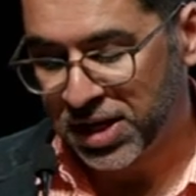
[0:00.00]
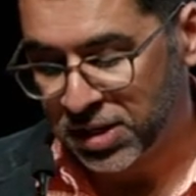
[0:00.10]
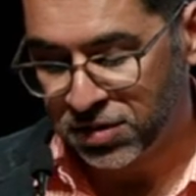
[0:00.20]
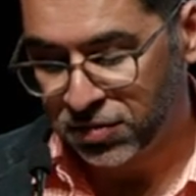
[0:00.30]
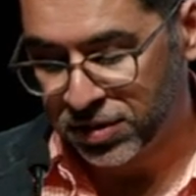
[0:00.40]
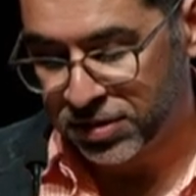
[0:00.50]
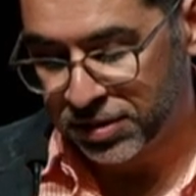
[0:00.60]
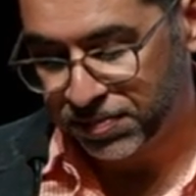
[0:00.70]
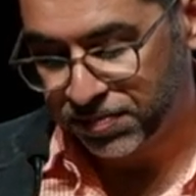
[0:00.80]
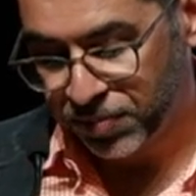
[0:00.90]
difference.
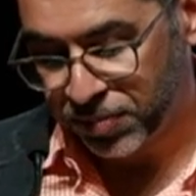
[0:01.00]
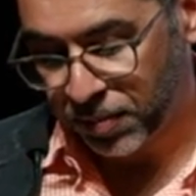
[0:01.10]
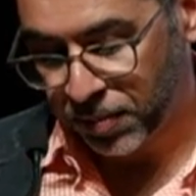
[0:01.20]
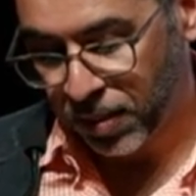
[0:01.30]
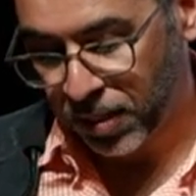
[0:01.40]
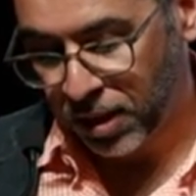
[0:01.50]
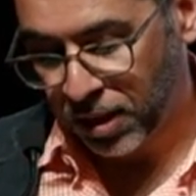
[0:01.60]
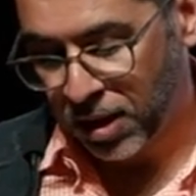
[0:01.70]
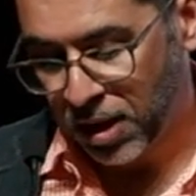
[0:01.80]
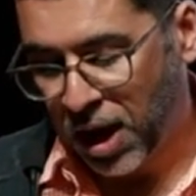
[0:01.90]

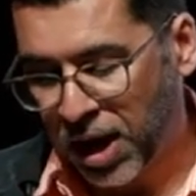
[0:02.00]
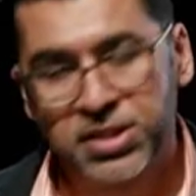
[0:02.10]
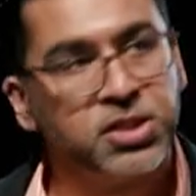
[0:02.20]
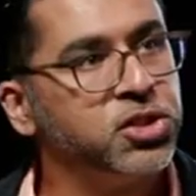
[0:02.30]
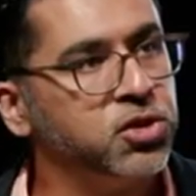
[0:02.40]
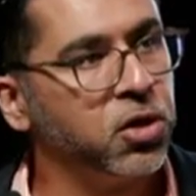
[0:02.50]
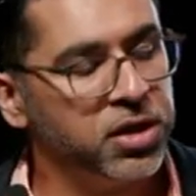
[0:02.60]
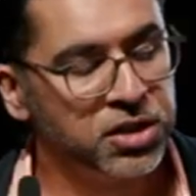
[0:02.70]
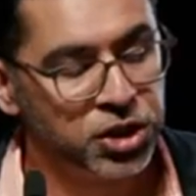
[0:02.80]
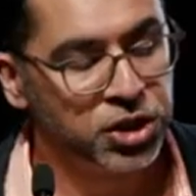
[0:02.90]
I
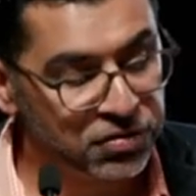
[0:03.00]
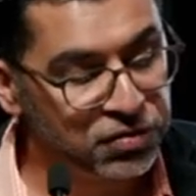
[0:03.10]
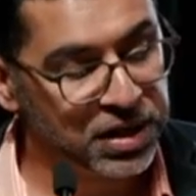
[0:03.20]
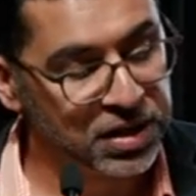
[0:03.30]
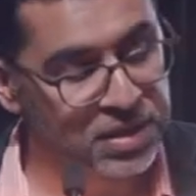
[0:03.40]
started shifting